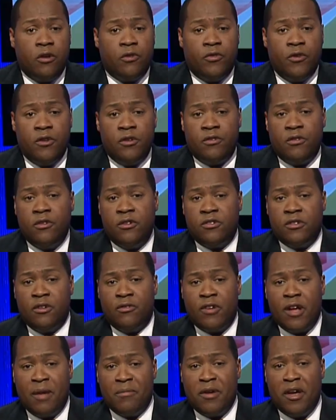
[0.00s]
for joining us for
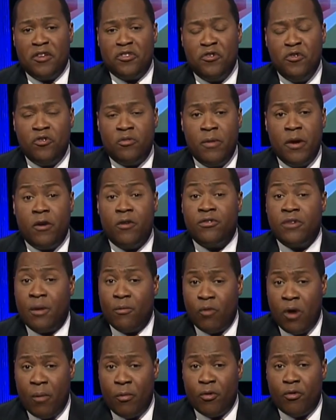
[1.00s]
this edition of Comcast
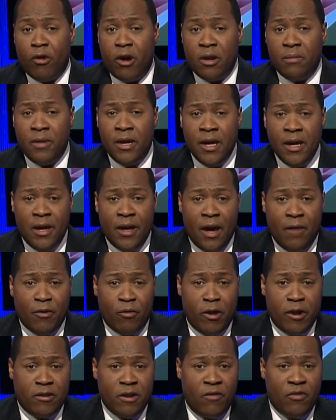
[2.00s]
Newsmakers. I'm Robert Tranum.
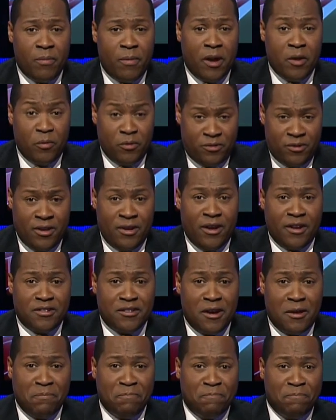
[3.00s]
Have a great day, everybody. We'll
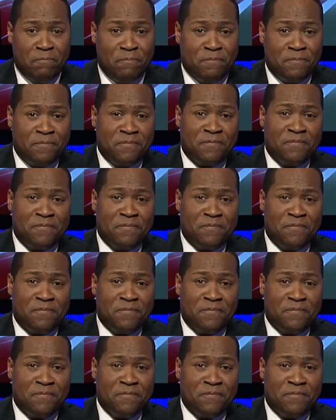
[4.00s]
see you next time.